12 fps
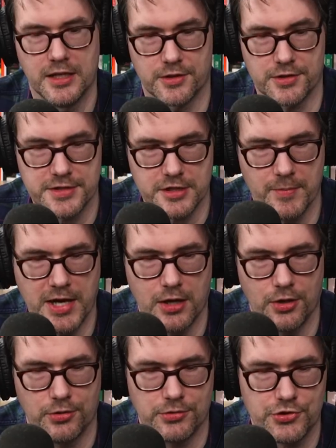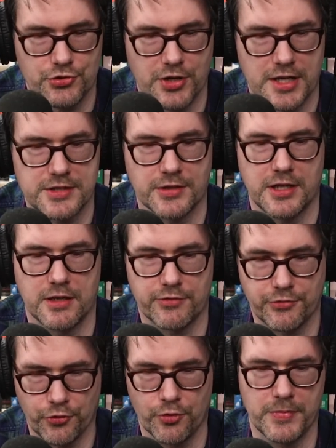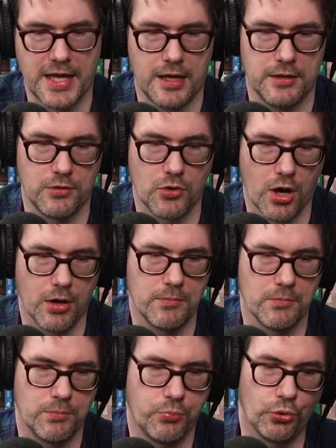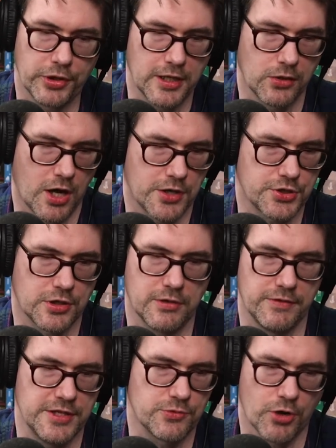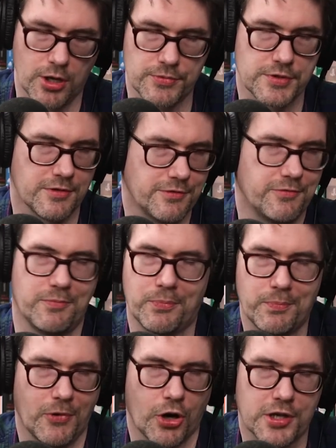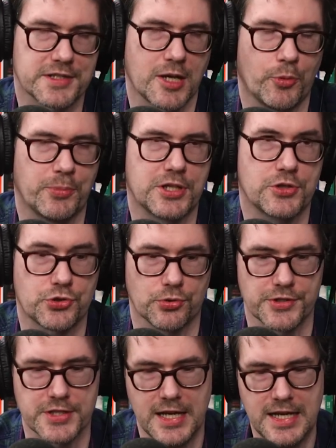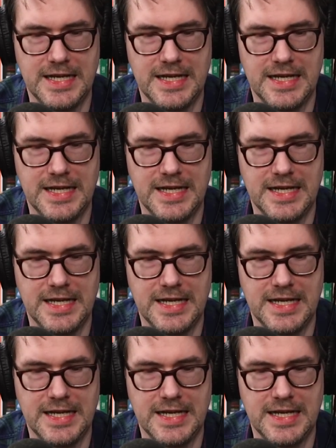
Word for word: They're somehow translating from that non-Boolean logic of these realms of archetypal potentials